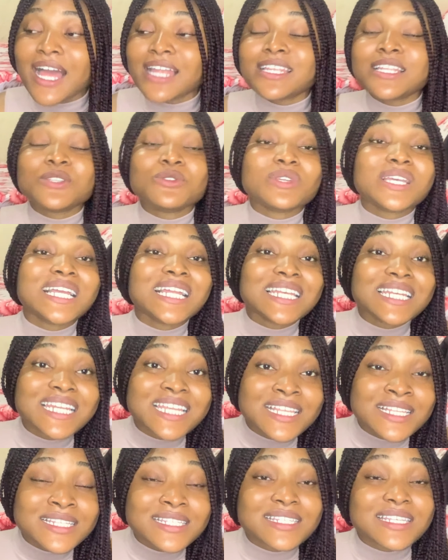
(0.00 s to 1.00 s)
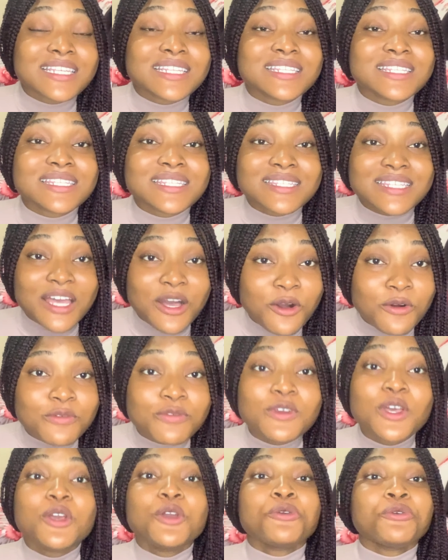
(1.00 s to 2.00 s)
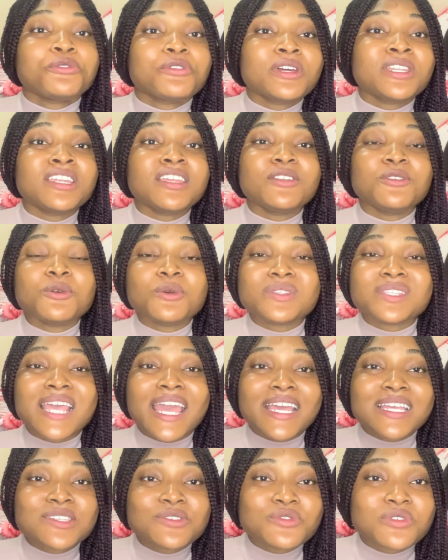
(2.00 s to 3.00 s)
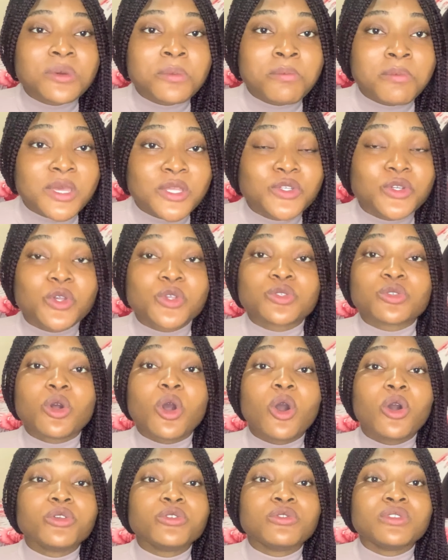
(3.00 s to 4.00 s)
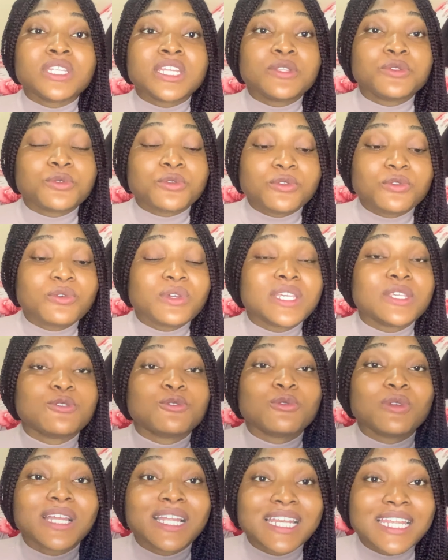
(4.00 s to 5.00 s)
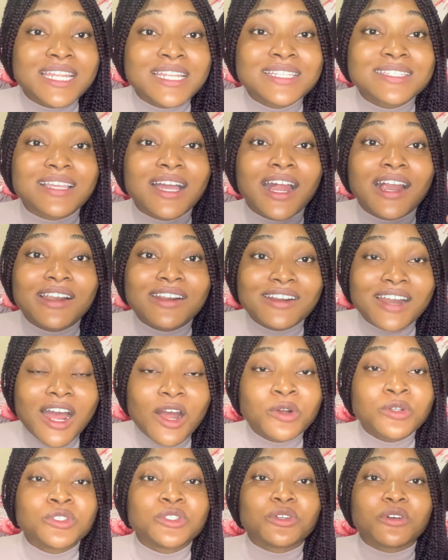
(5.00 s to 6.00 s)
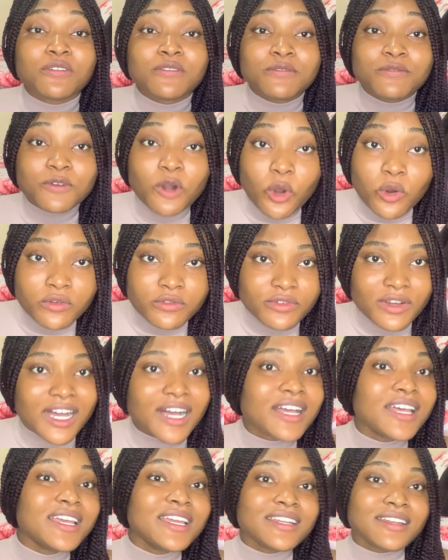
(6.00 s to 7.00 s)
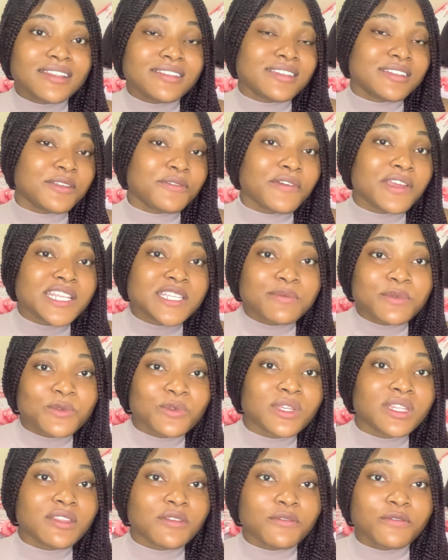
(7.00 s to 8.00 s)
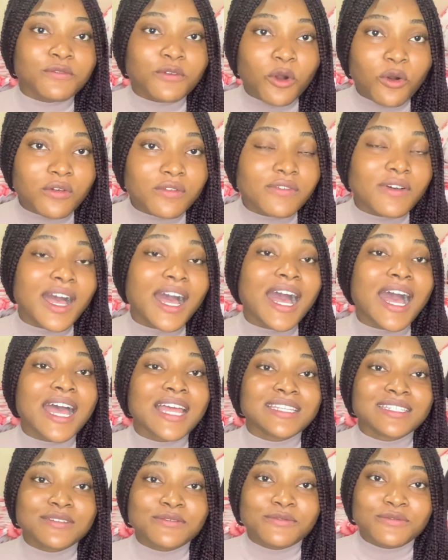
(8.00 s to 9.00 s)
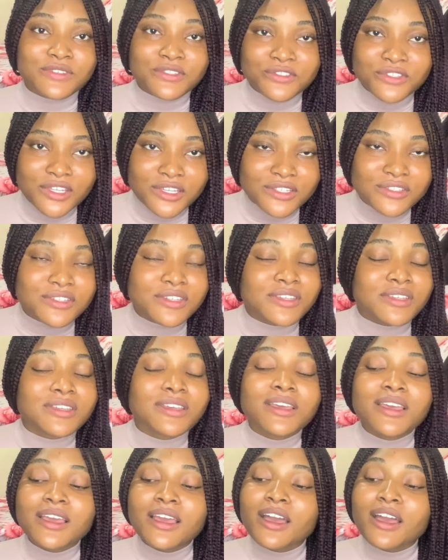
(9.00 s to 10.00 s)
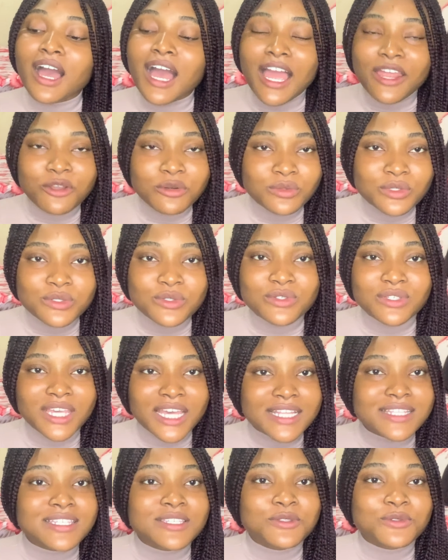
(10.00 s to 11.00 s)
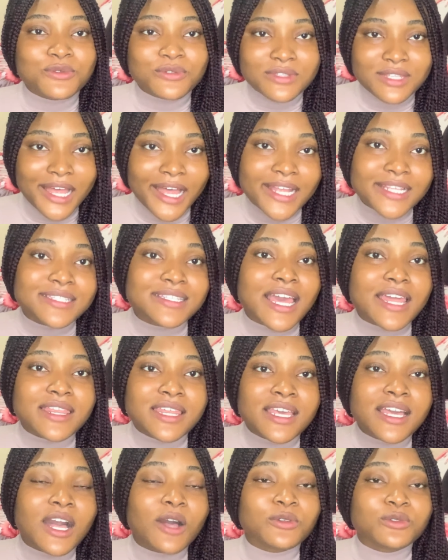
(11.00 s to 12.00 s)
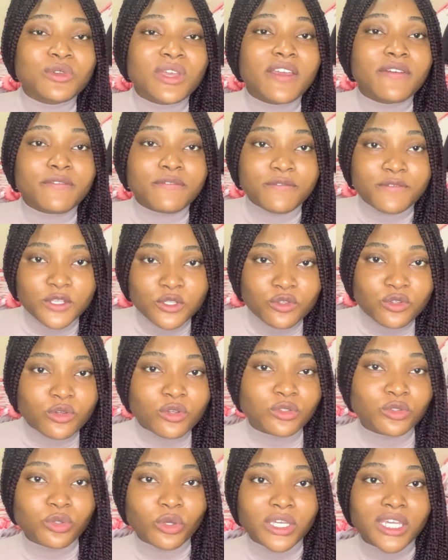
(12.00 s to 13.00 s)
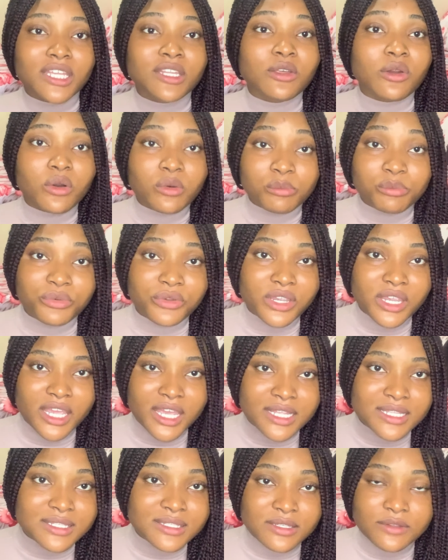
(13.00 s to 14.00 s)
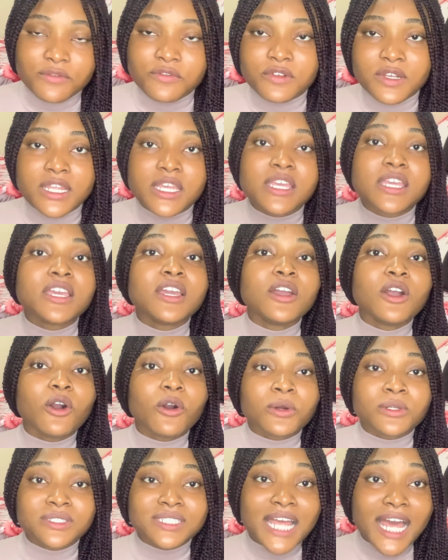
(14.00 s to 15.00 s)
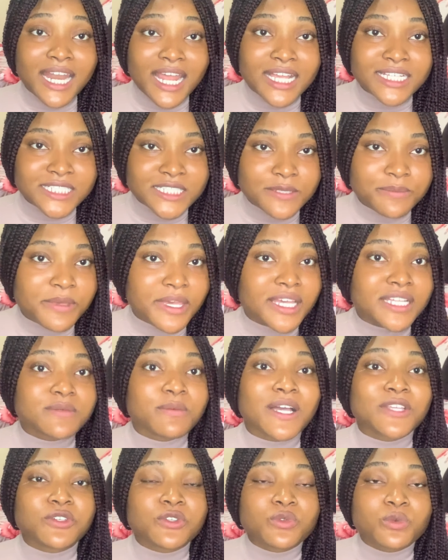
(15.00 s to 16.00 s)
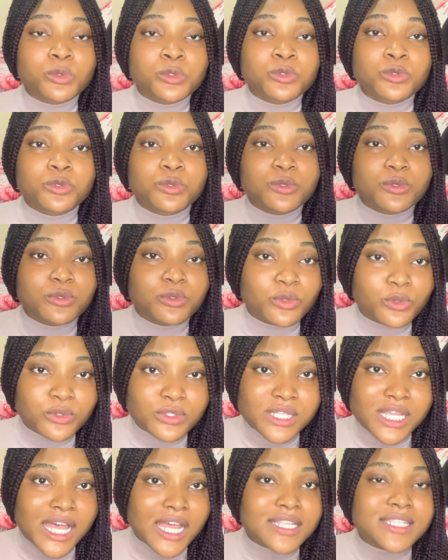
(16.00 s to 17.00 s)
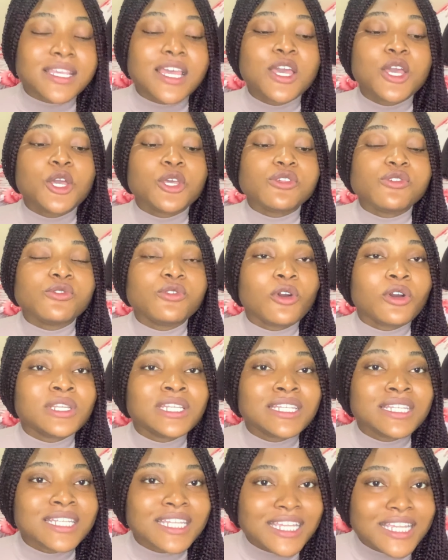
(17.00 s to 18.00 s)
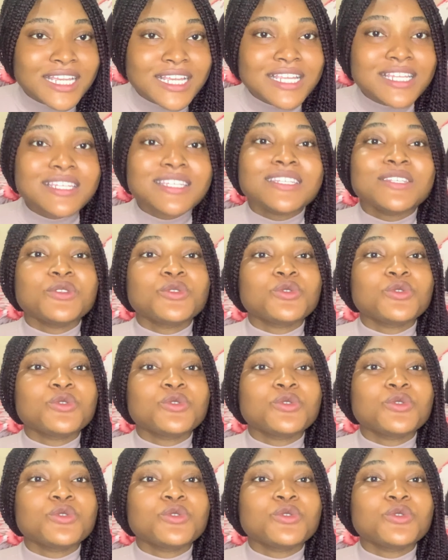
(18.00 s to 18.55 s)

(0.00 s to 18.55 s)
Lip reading: and it will cleanse itself. You don't need those extreme measures. All you need to do is to cleanse around your vulva. There's a difference between the vulva and the VJJ. I don't want to get into that. I think I'll do a video talking comprehensively on that aspect, but I just want you to know that you don't need